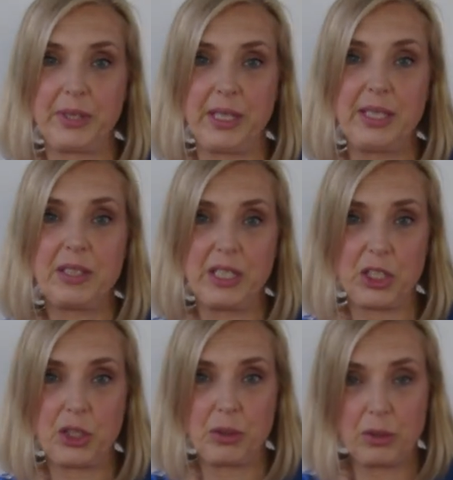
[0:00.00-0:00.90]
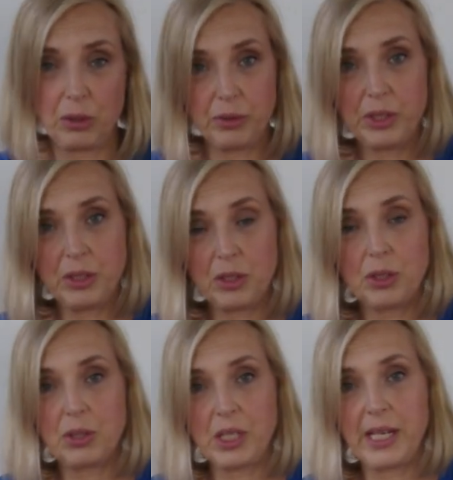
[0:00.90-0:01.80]
the International Continence
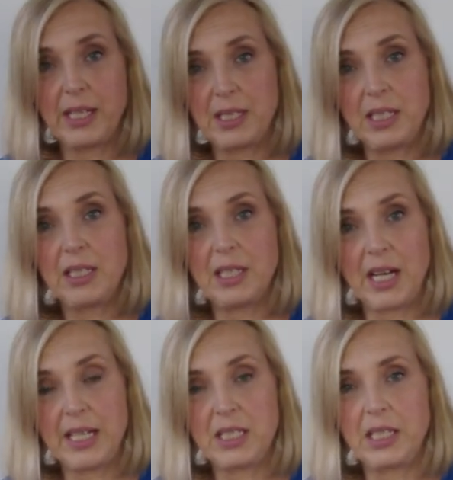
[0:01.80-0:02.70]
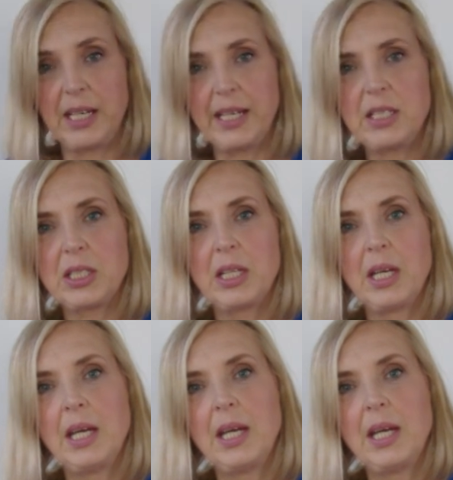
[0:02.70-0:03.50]
Society, ICS.